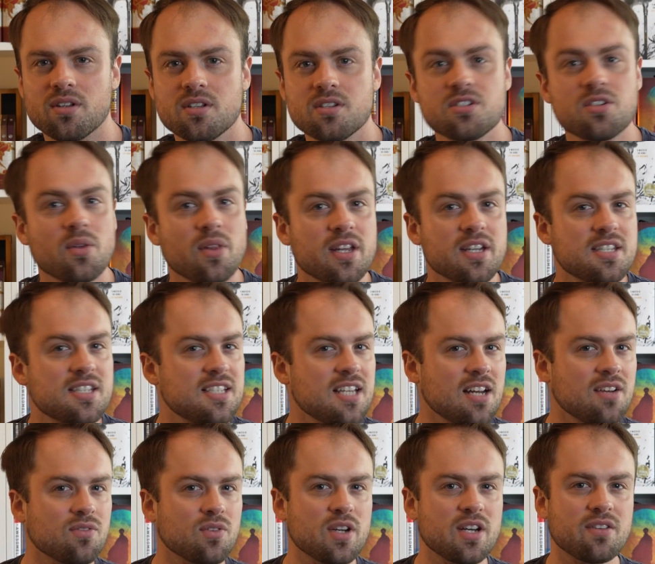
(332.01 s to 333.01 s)
so that instead
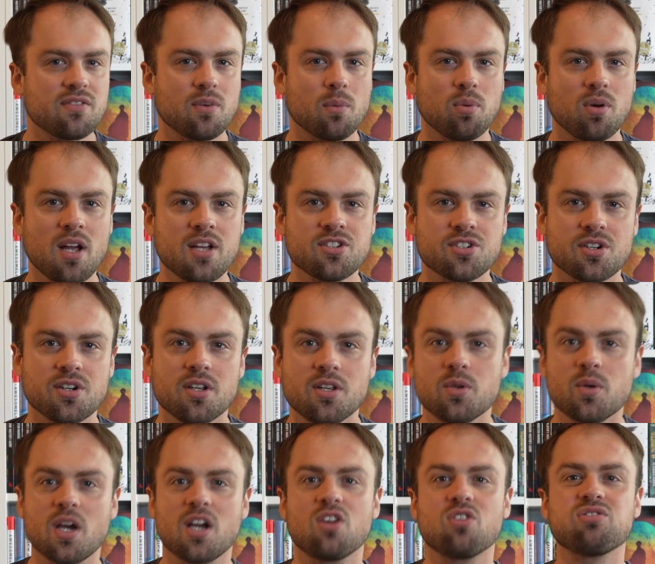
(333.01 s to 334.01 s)
of reading for pleasure, you
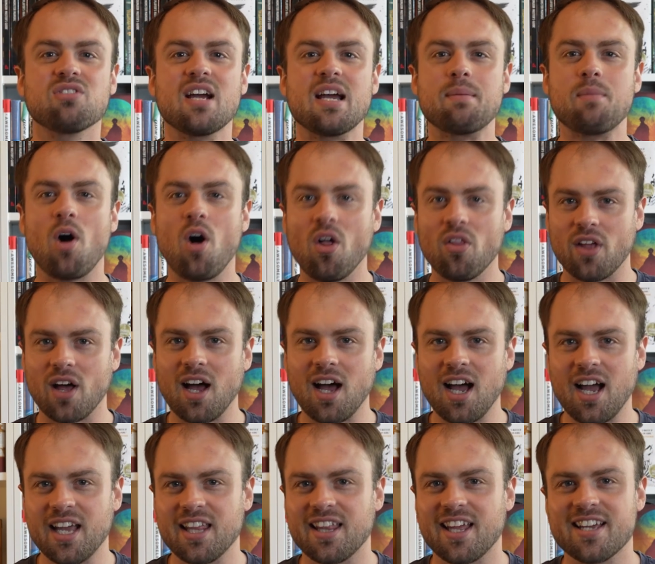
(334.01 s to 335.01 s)
can cram all the
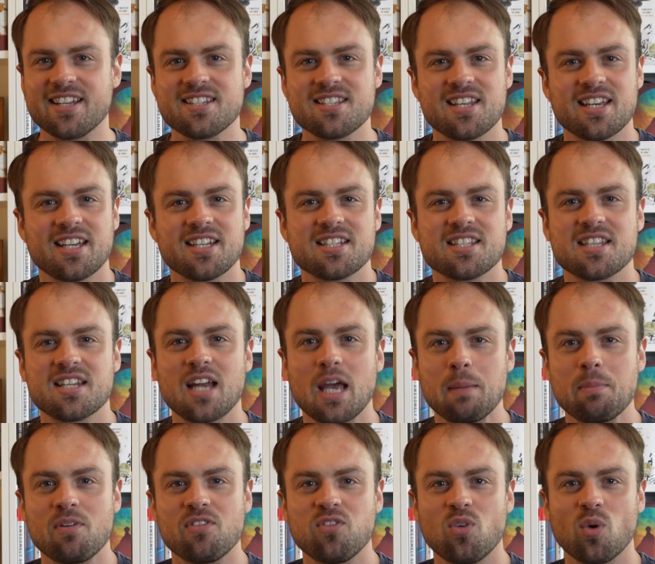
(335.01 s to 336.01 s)
highlights like it's the
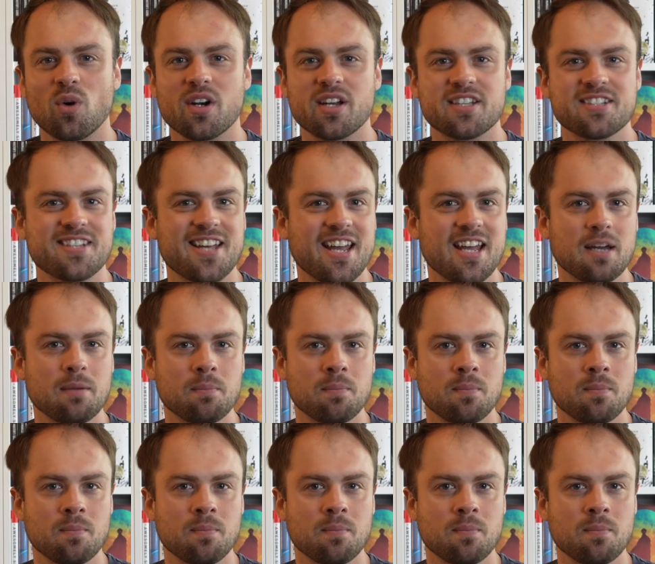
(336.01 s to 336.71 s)
night before an exam.